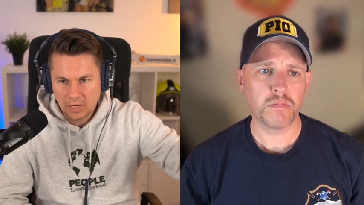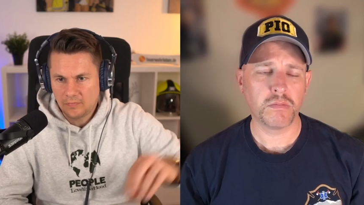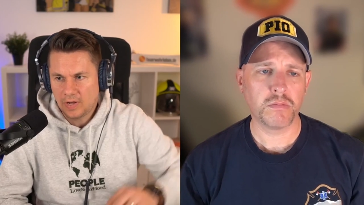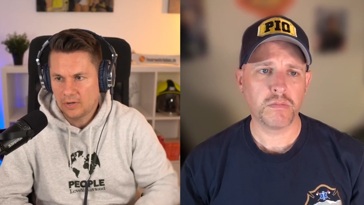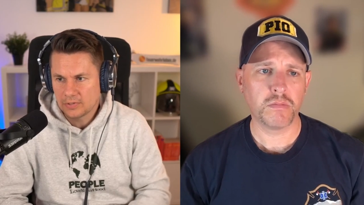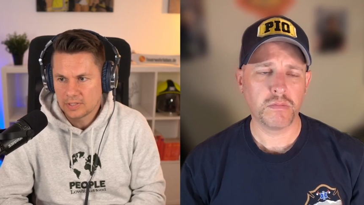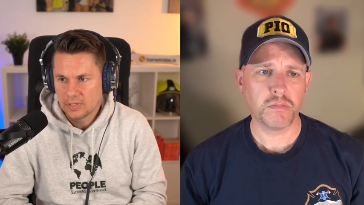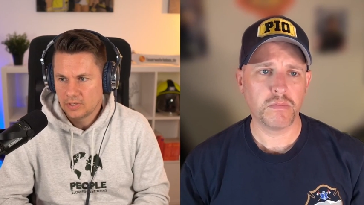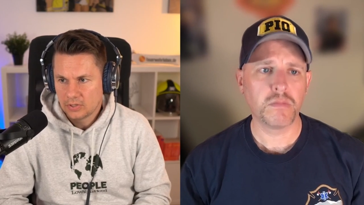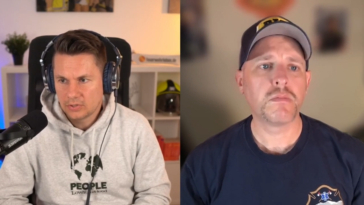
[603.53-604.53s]
Speaker 1: of house
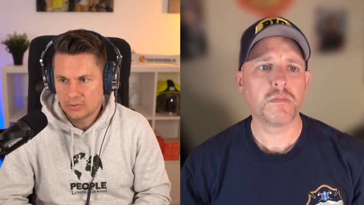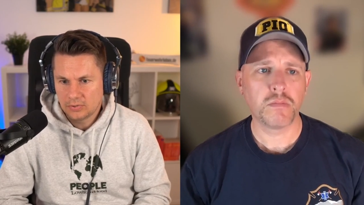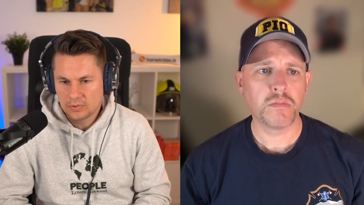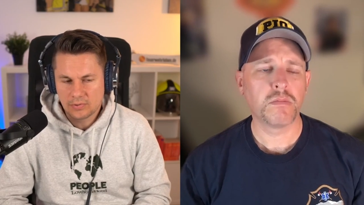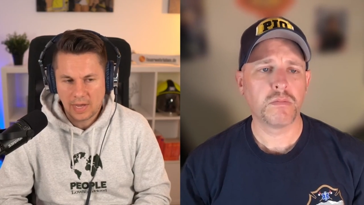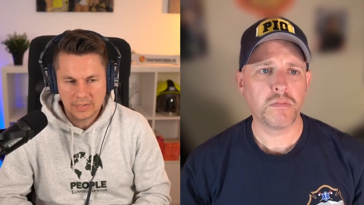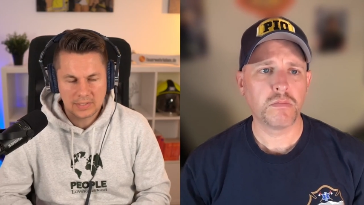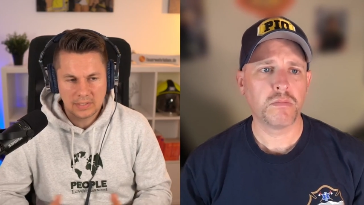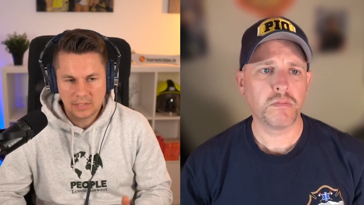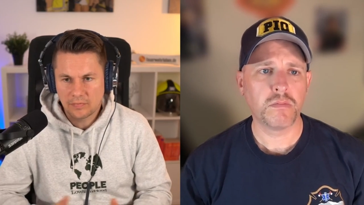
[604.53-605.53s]
to to
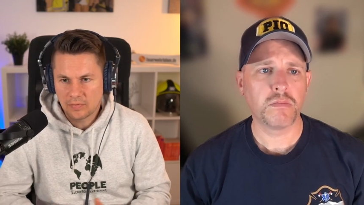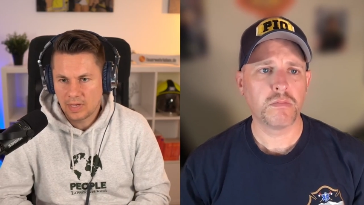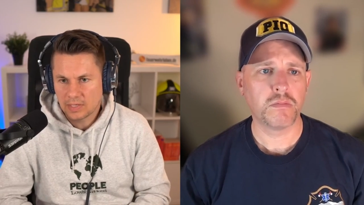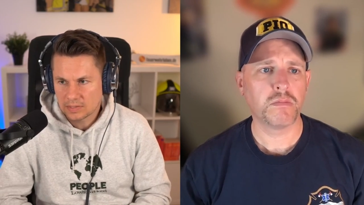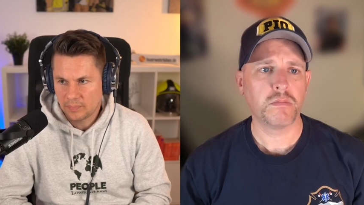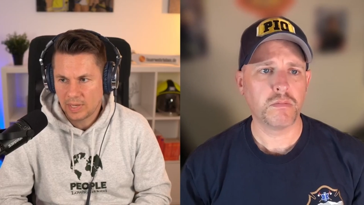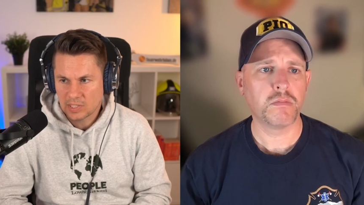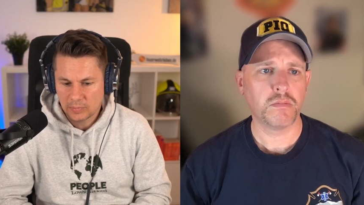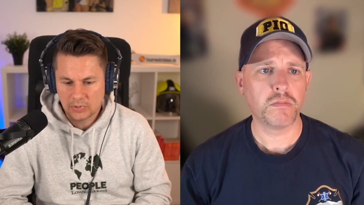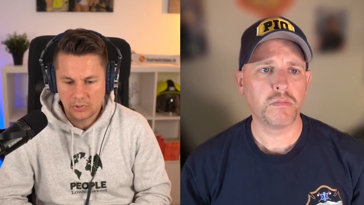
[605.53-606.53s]
understand it if there's a
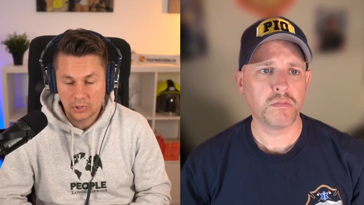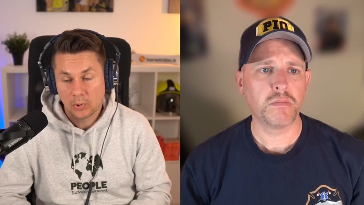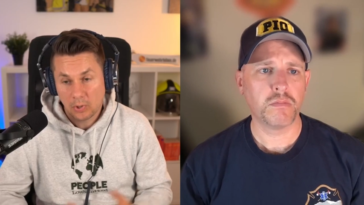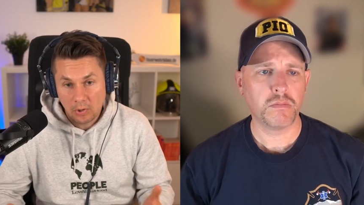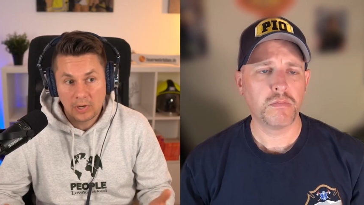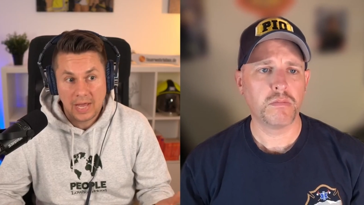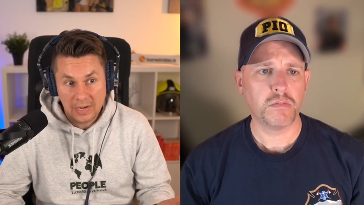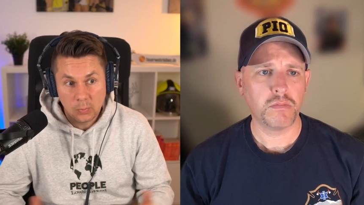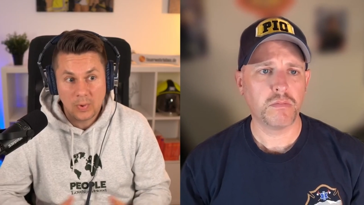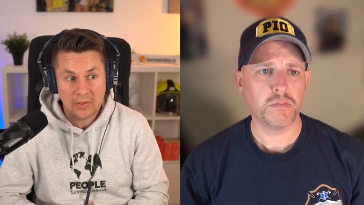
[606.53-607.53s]
basement or not, or, or
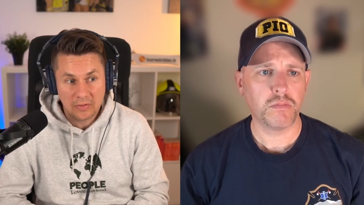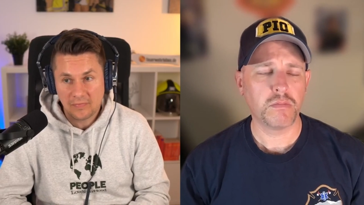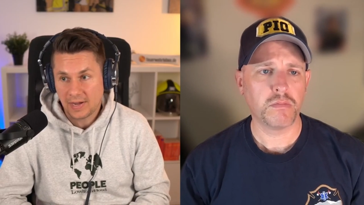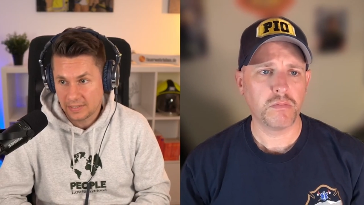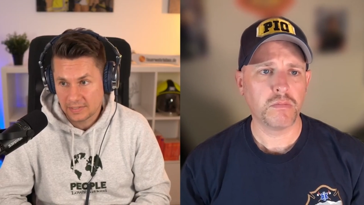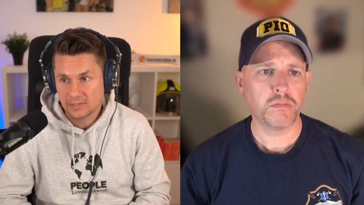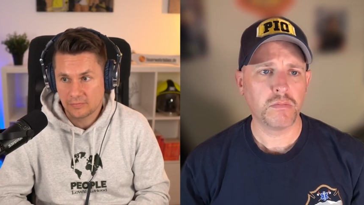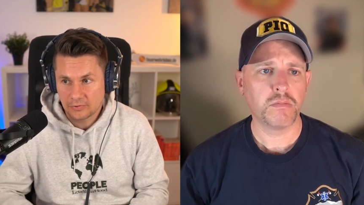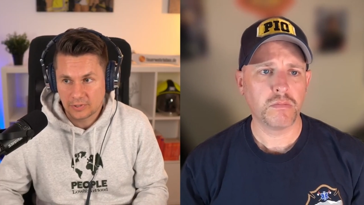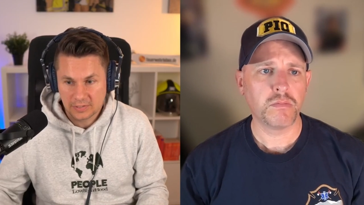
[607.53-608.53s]
and where the fire is,
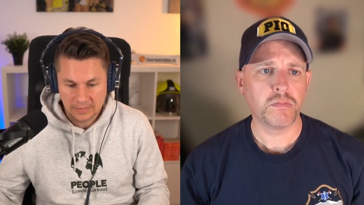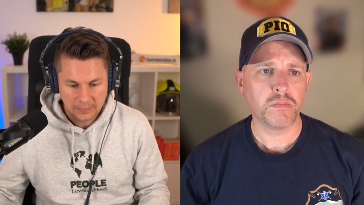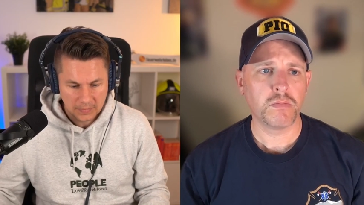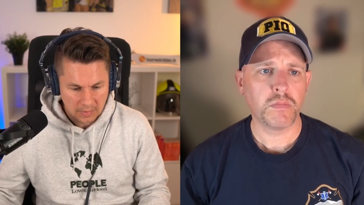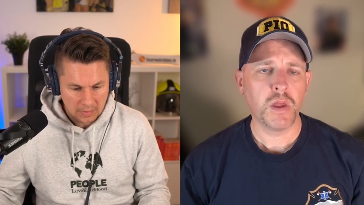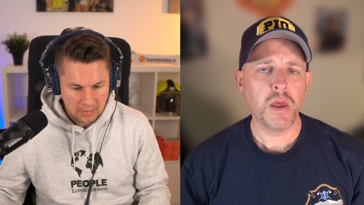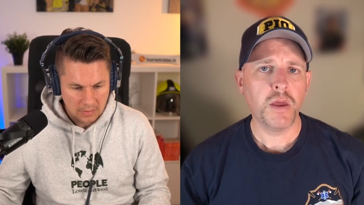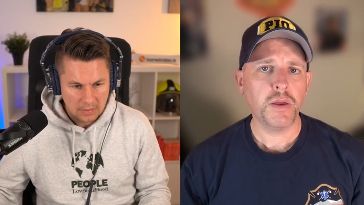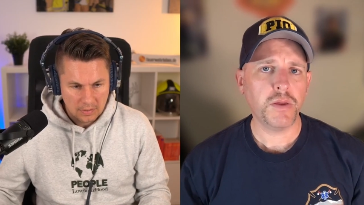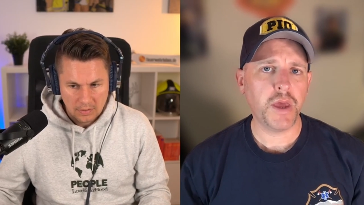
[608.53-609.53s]
of course.
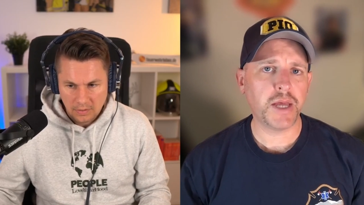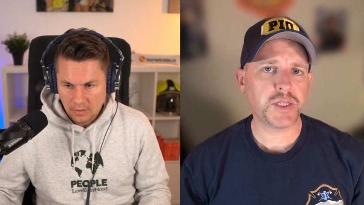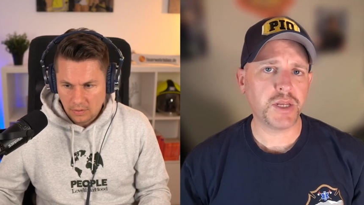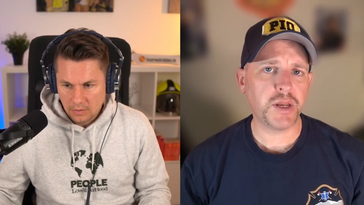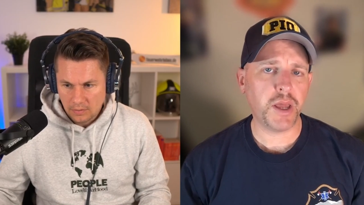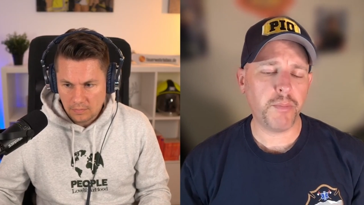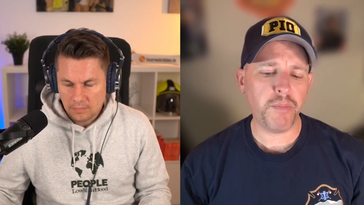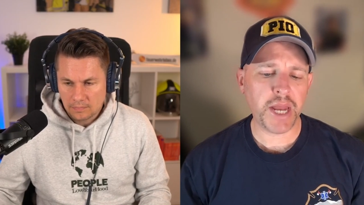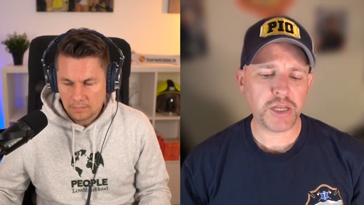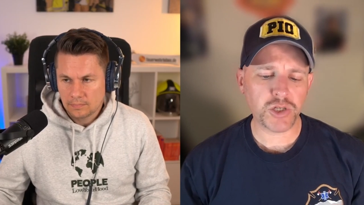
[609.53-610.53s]
Speaker 2: Yes, and
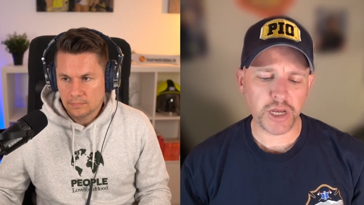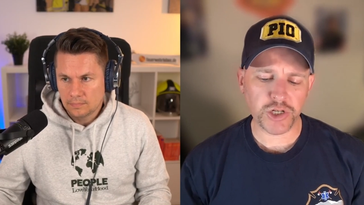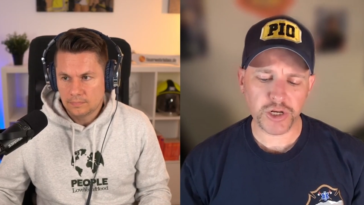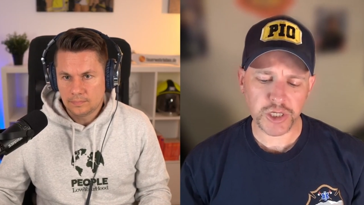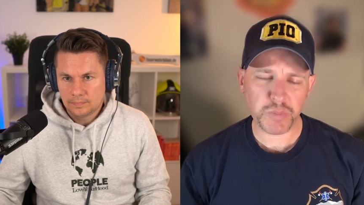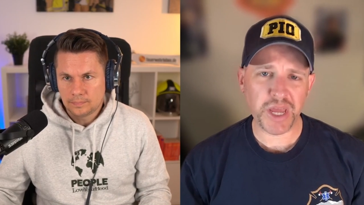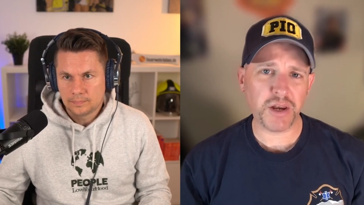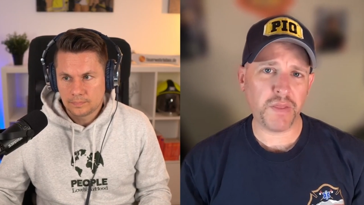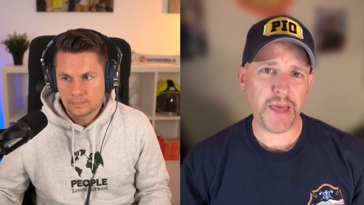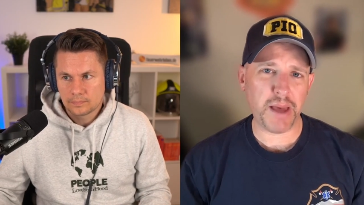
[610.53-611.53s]
many, I should
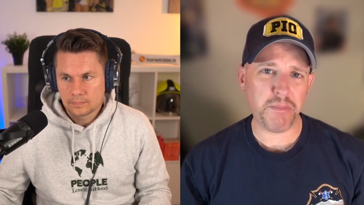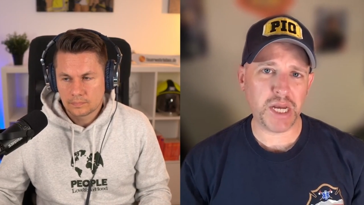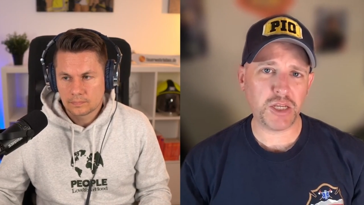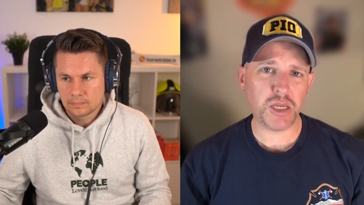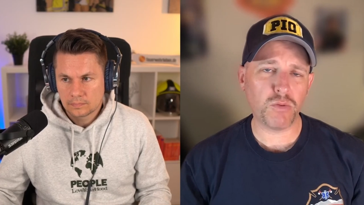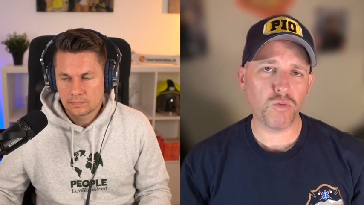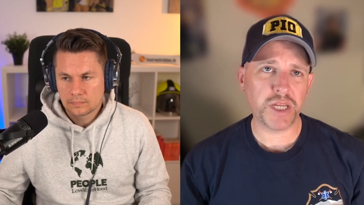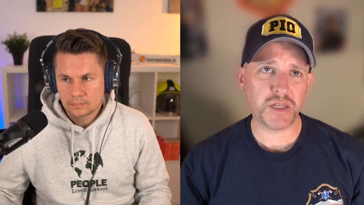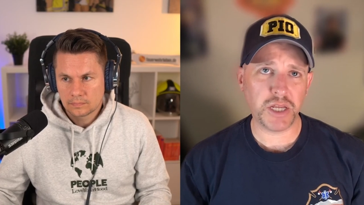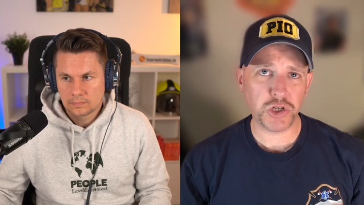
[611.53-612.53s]
expand on that. Many
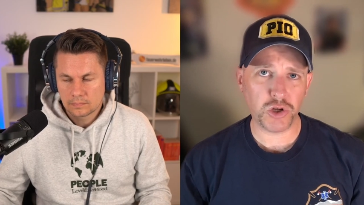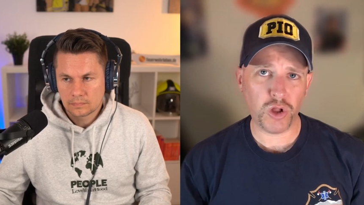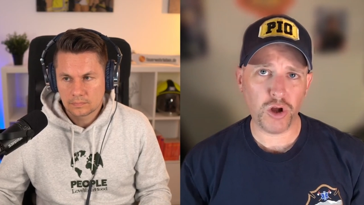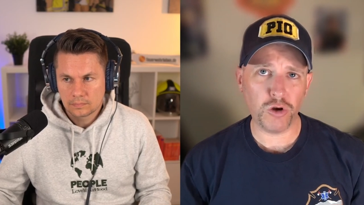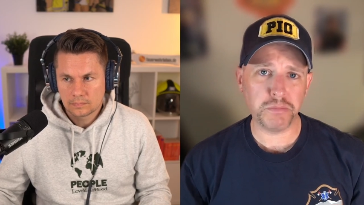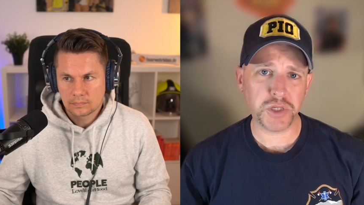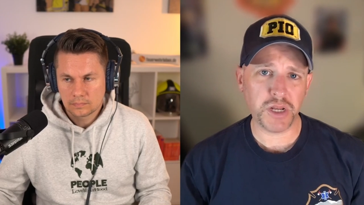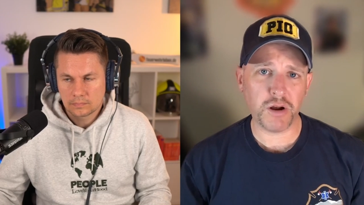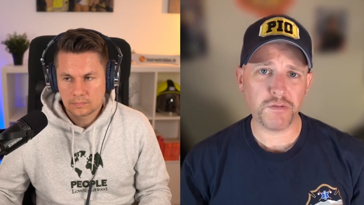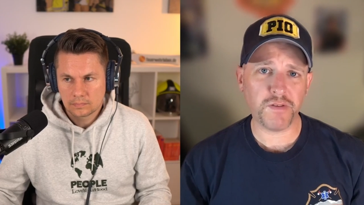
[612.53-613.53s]
residential homes
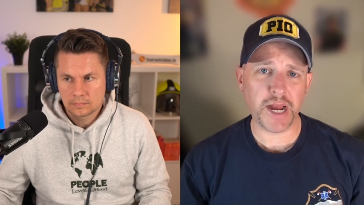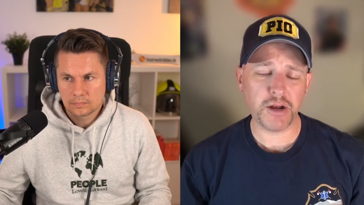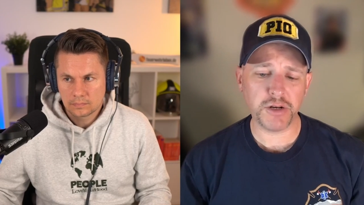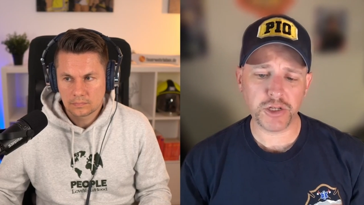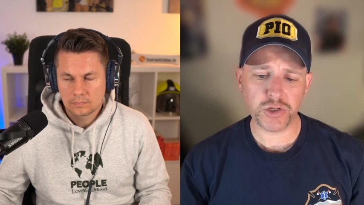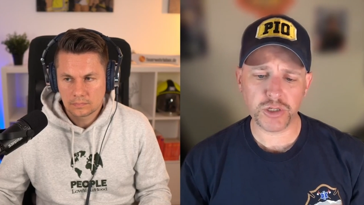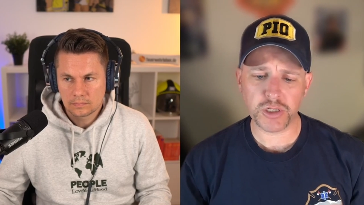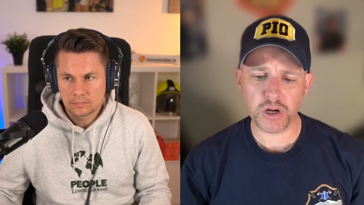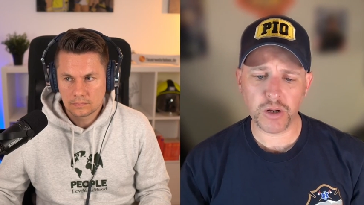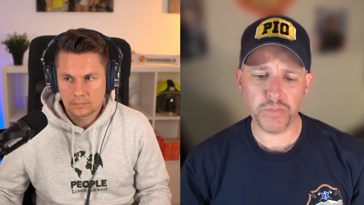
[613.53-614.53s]
in our fire
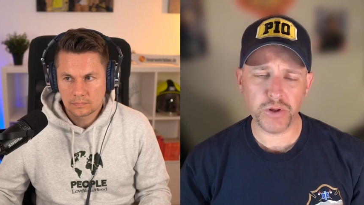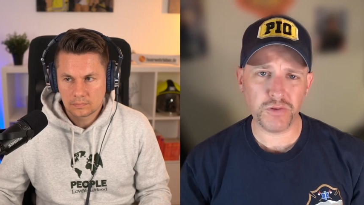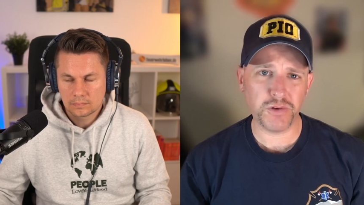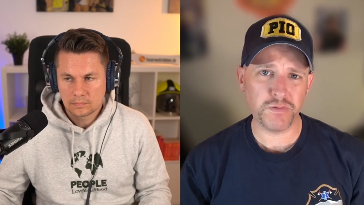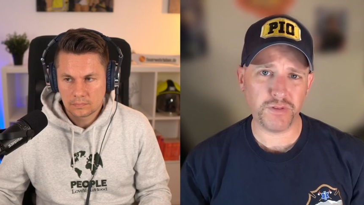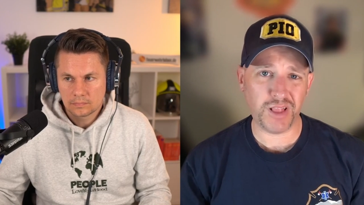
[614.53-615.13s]
district are built of